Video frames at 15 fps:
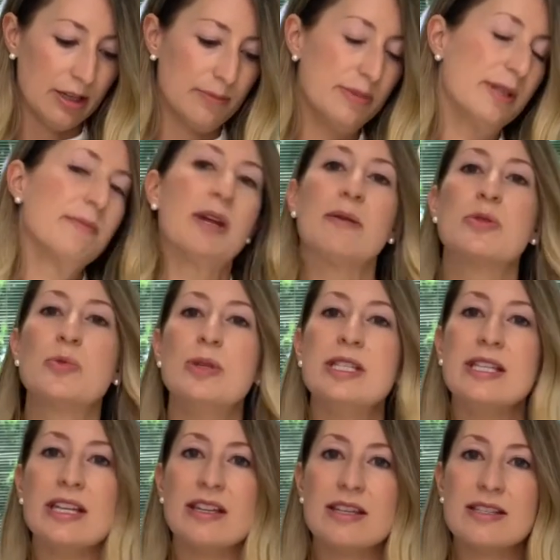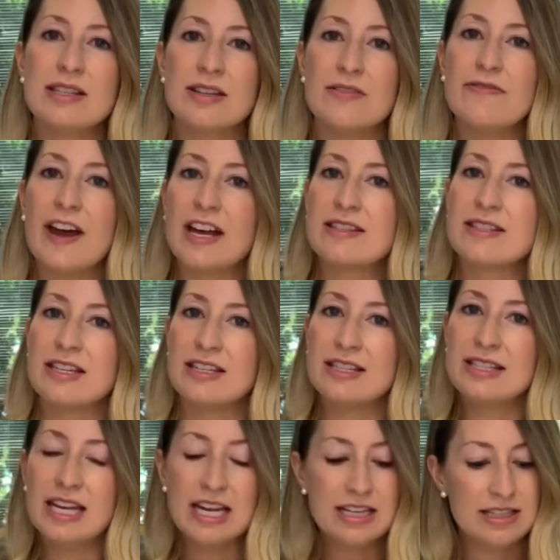Sometimes we see this in a fasting
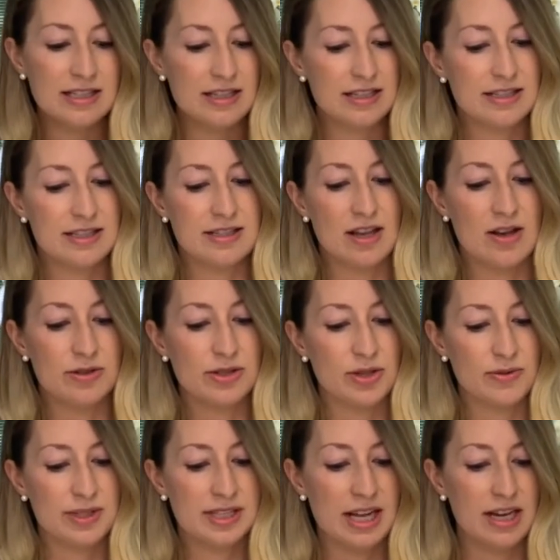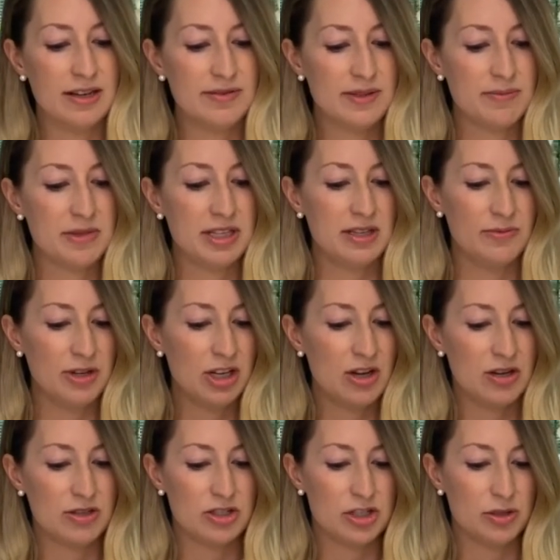state. This is also a sign of something that we
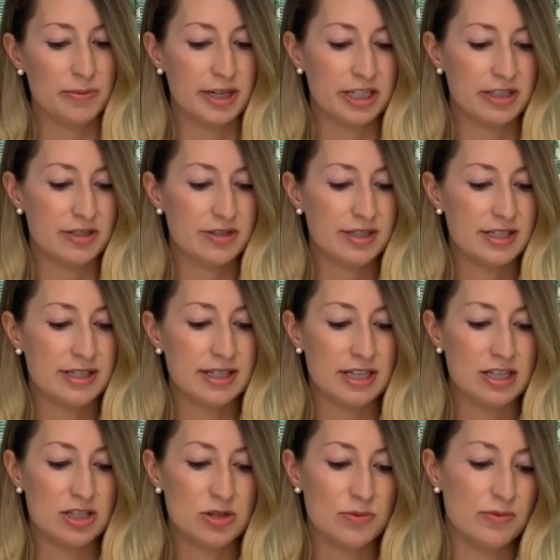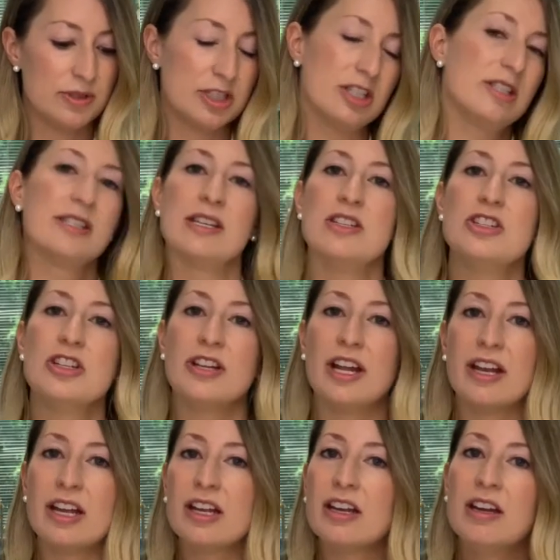call Gilbert's disease, which is a
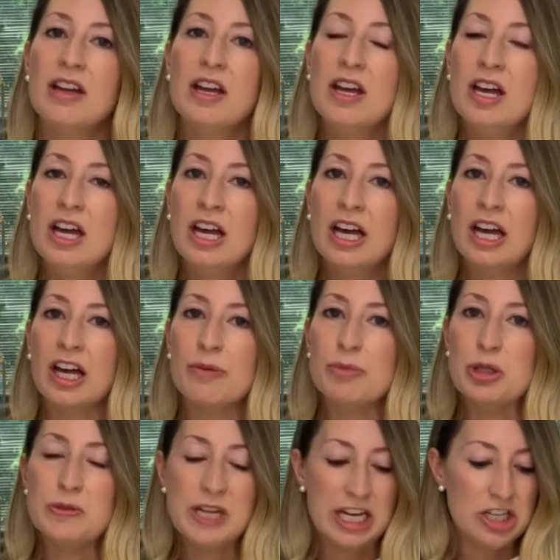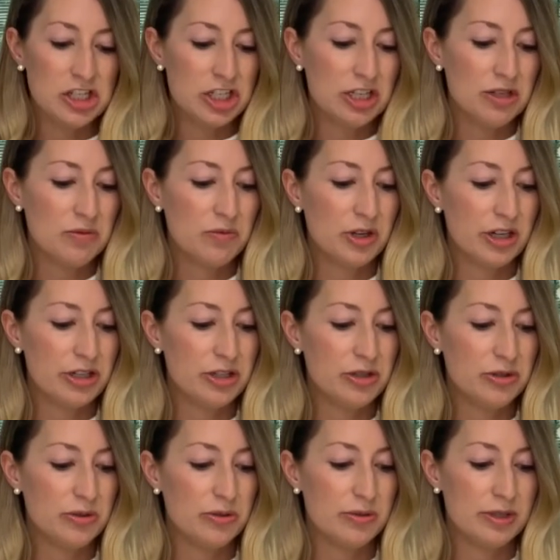genetic mutation where
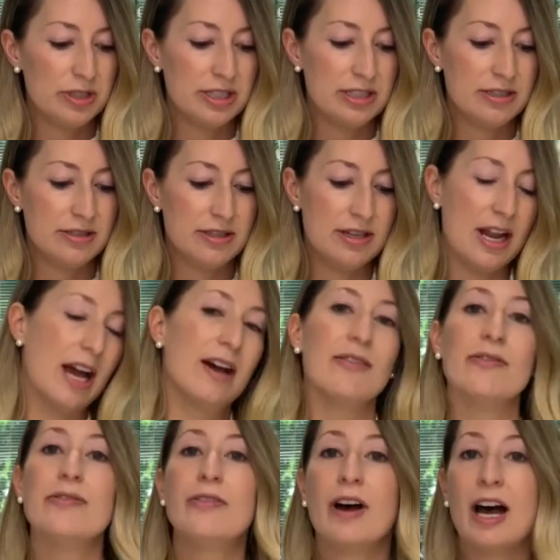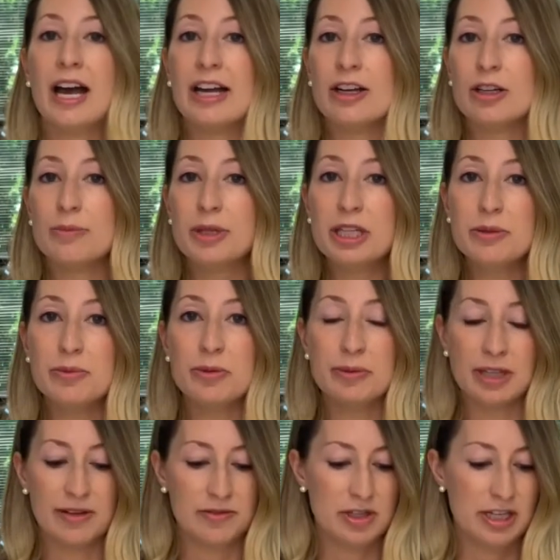you have a higher bilirubin
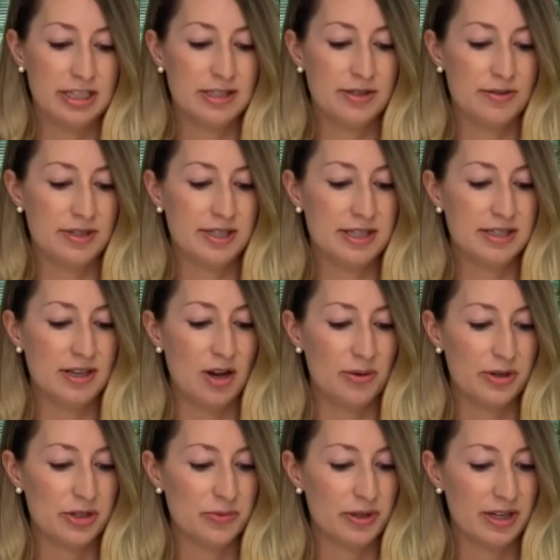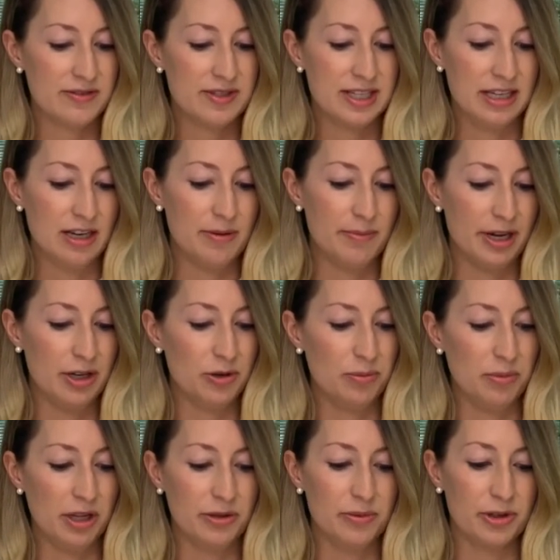level. And so this is always what I've seen on my own
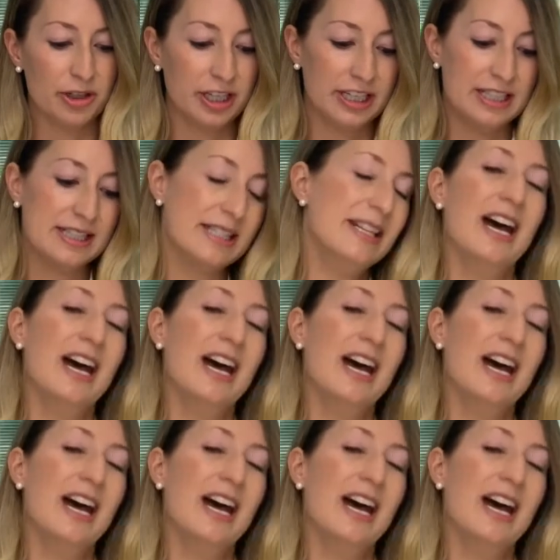blood work, and it